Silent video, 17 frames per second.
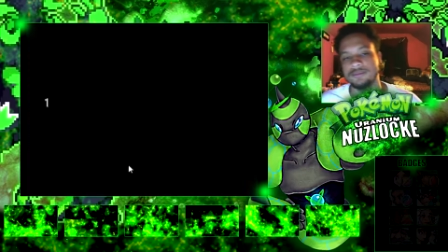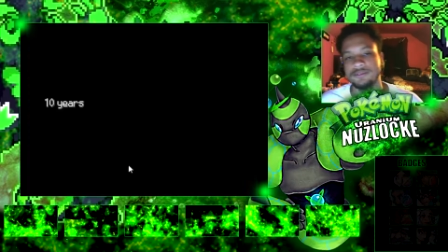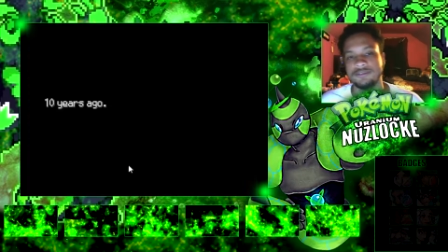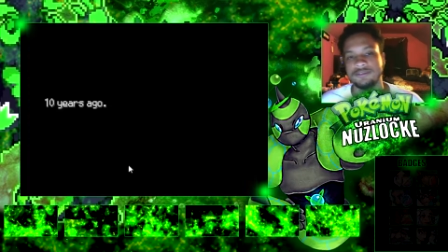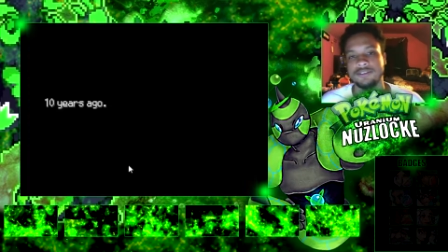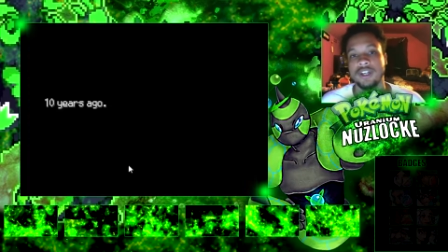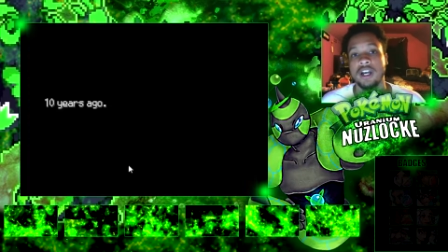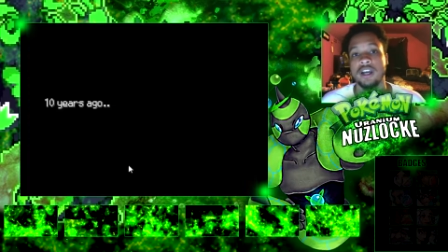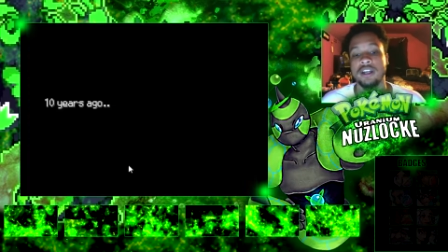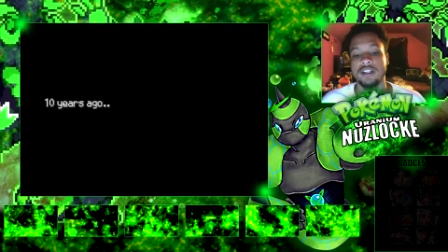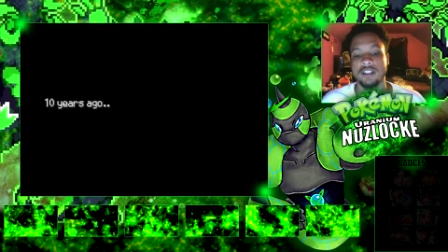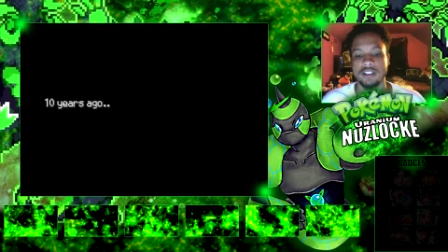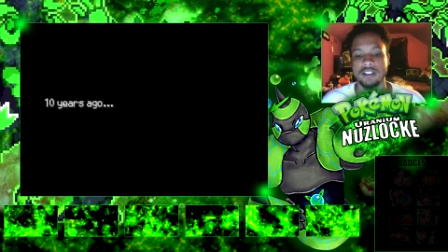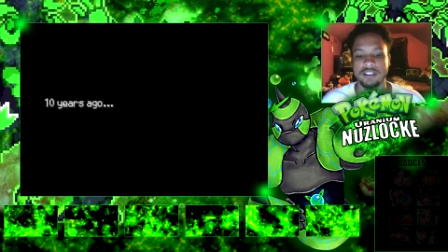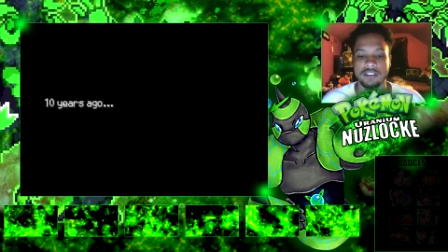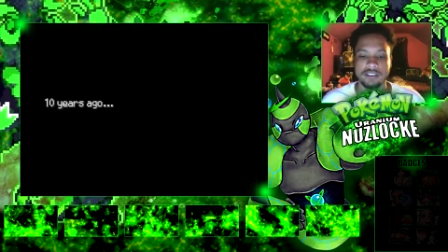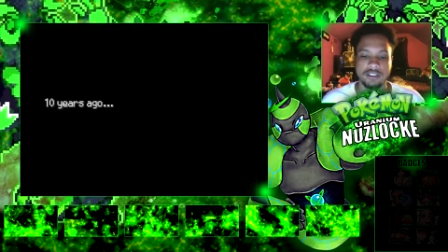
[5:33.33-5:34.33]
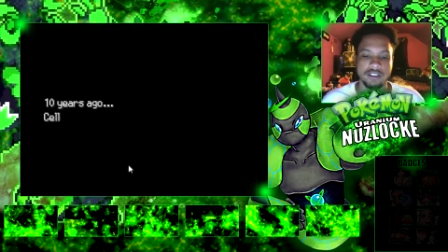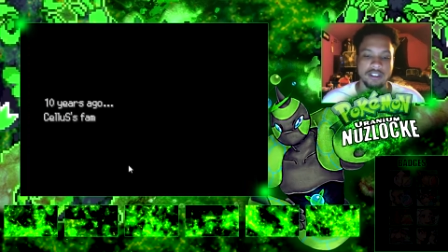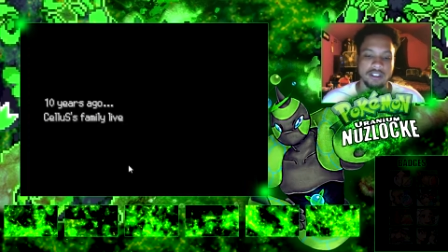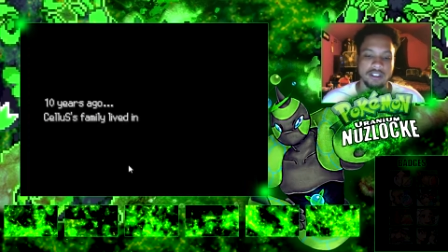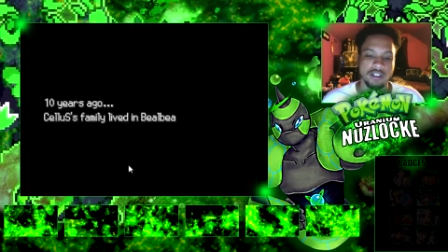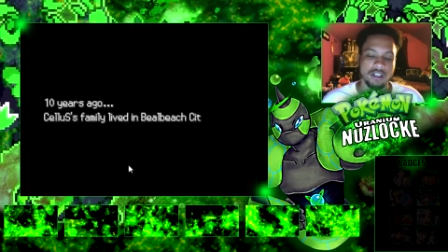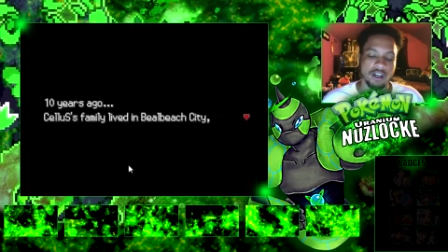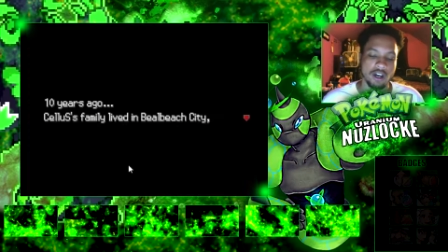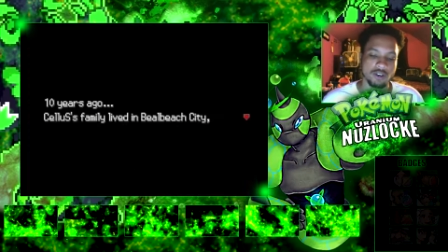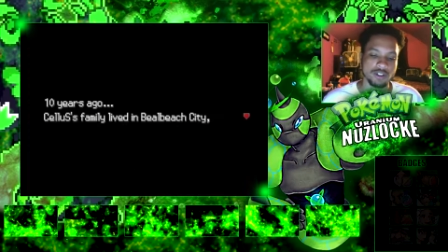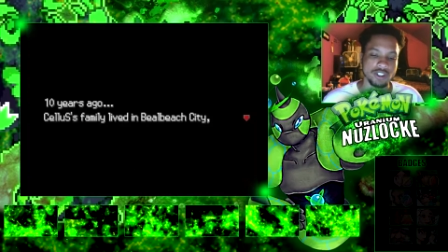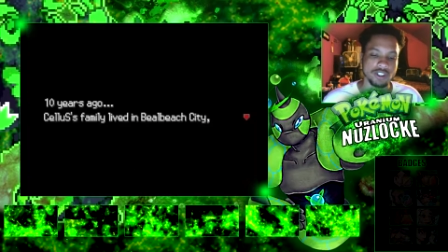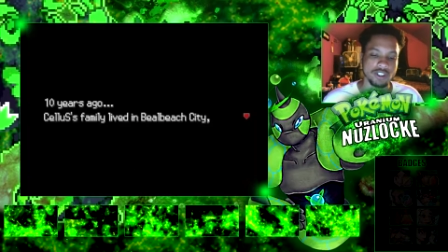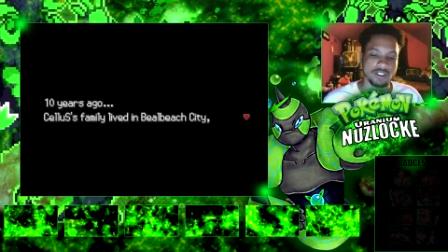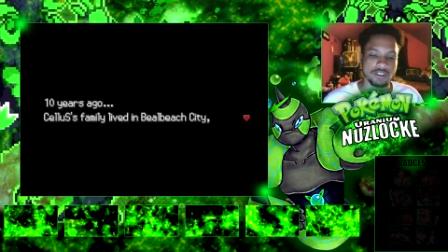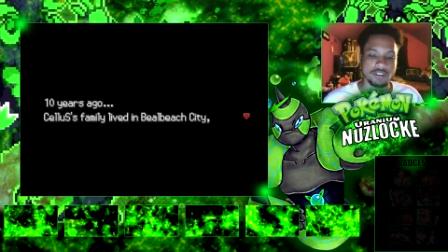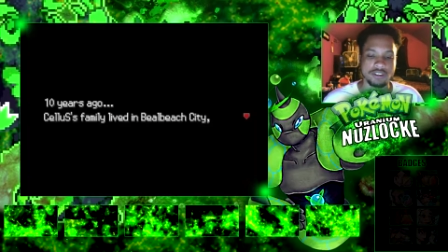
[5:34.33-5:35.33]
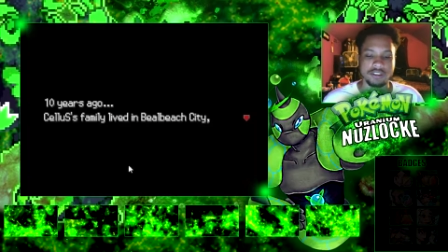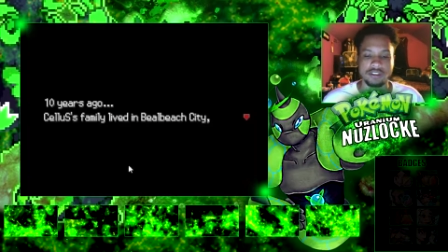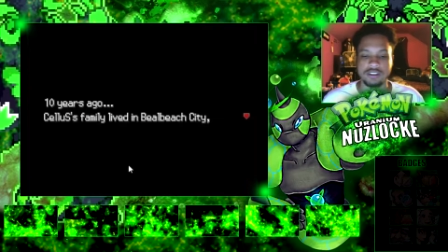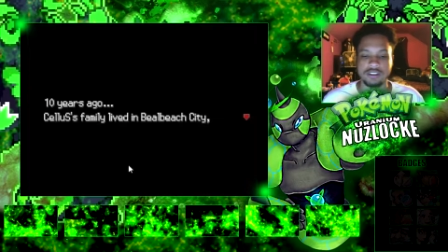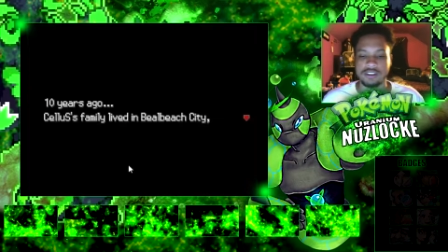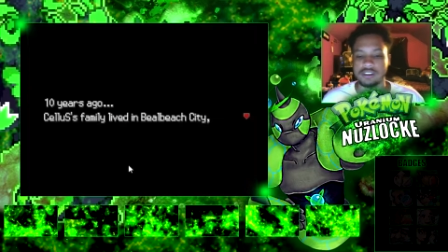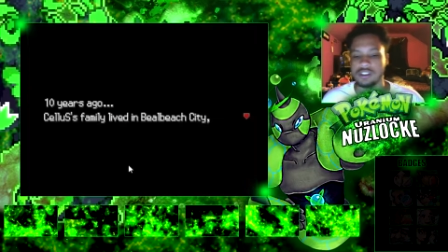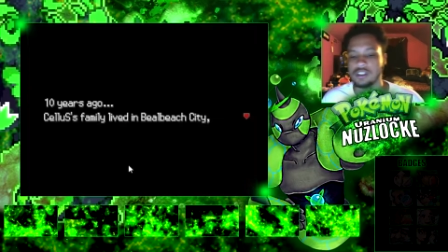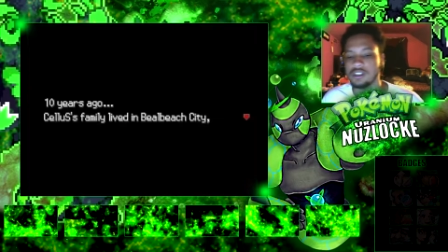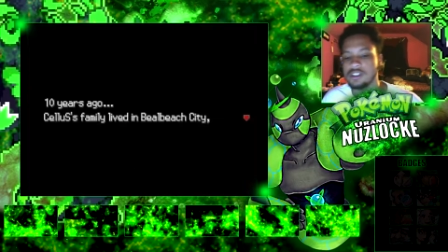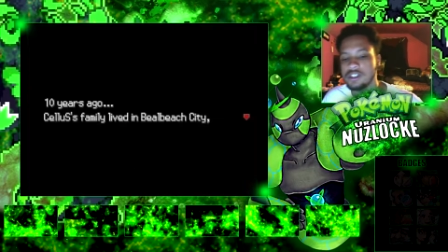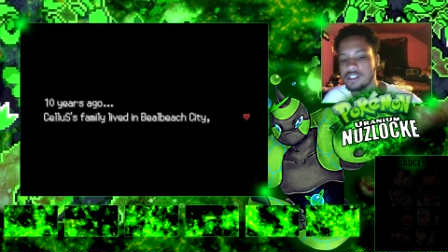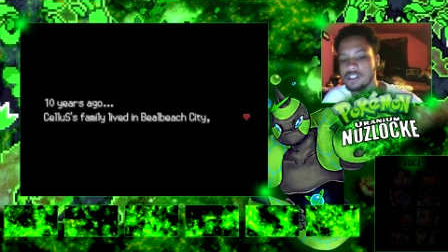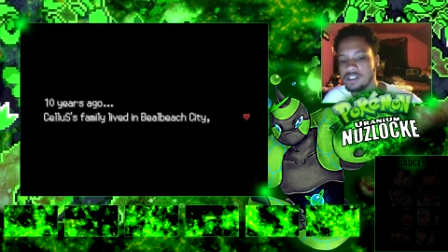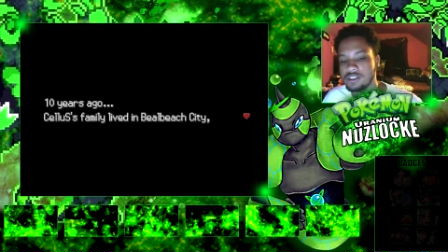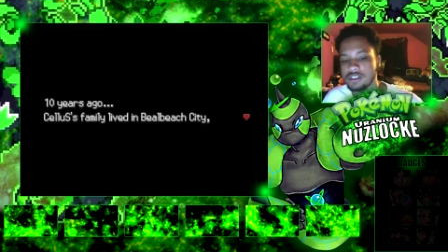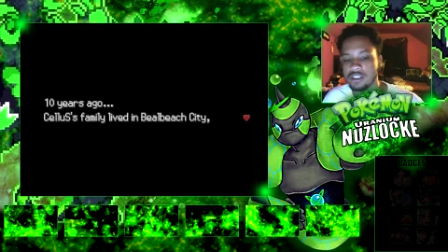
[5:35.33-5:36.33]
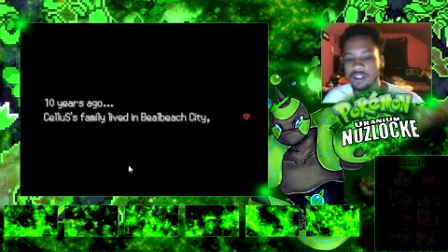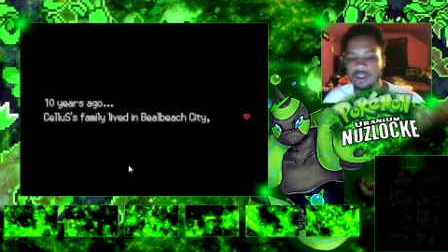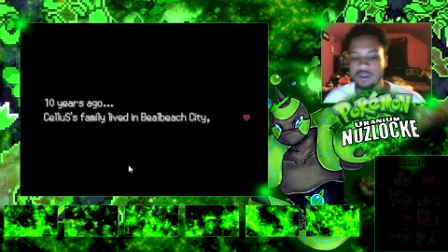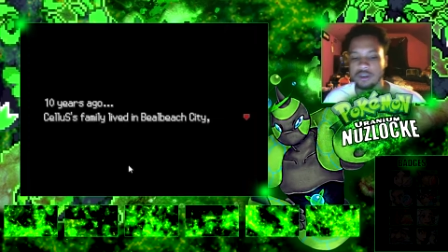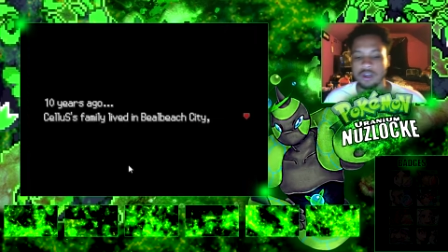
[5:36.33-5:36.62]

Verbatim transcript: Finally. Oh shit. 10 years ago,